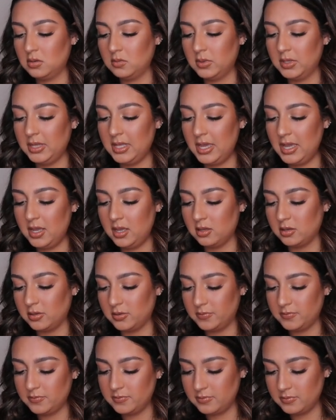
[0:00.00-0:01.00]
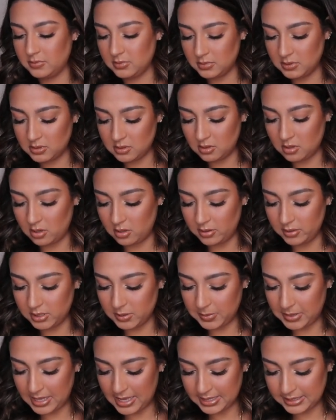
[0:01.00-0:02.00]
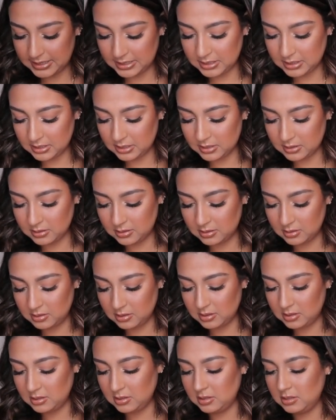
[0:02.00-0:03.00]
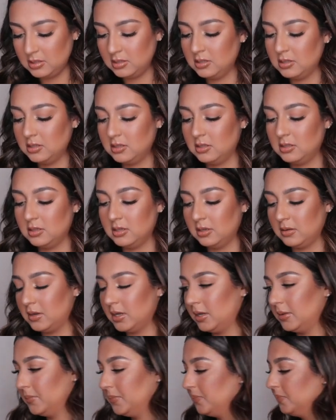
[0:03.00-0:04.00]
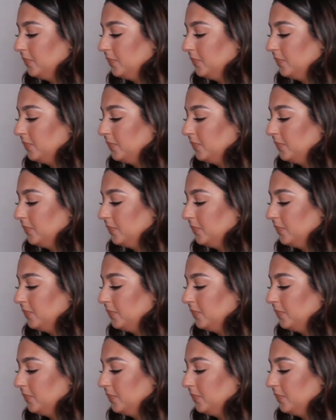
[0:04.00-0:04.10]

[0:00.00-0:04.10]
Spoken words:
What the hell? All this plastic. Okay.